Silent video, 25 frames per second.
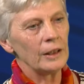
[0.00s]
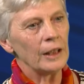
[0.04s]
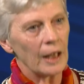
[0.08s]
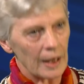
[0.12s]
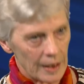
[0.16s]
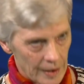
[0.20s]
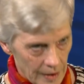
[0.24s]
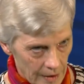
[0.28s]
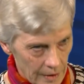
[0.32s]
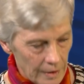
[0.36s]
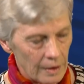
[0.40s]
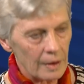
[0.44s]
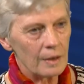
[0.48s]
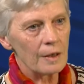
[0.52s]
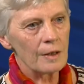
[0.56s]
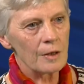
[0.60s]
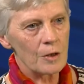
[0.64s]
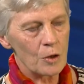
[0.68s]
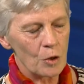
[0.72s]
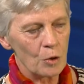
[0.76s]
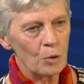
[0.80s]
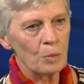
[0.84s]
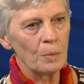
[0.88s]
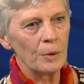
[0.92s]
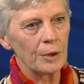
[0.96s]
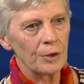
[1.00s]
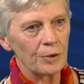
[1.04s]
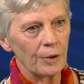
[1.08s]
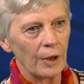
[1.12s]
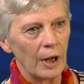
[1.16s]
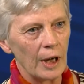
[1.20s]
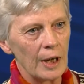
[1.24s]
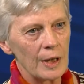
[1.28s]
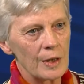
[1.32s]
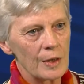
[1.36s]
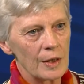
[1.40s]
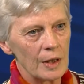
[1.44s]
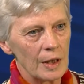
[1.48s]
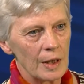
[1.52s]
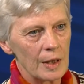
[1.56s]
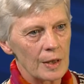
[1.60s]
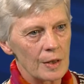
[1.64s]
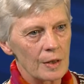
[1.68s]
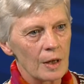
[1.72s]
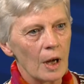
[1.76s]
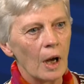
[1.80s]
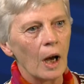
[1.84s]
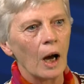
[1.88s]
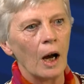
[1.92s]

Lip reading: Yes, it is human rights. Yes.